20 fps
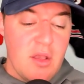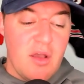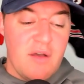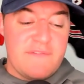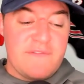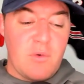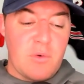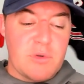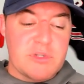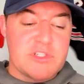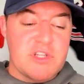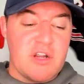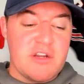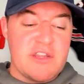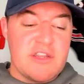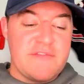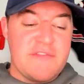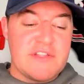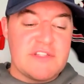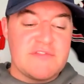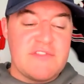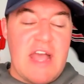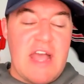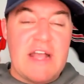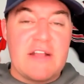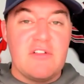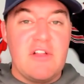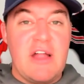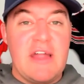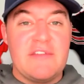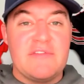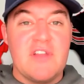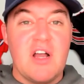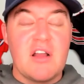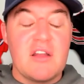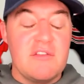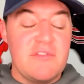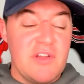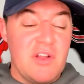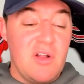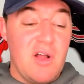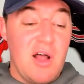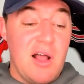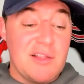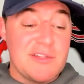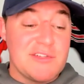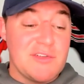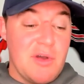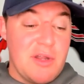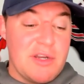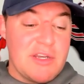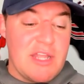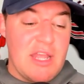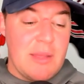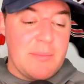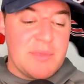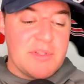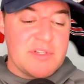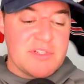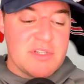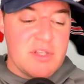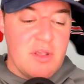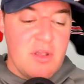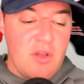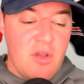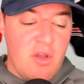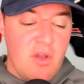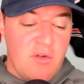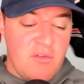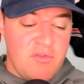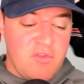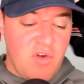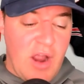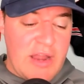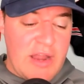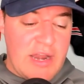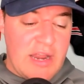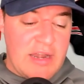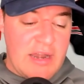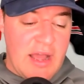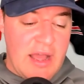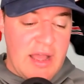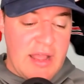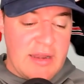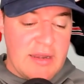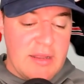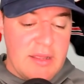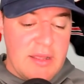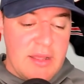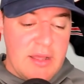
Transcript: a four-star defensive tackle out of Duncanville, also on campus Friday night.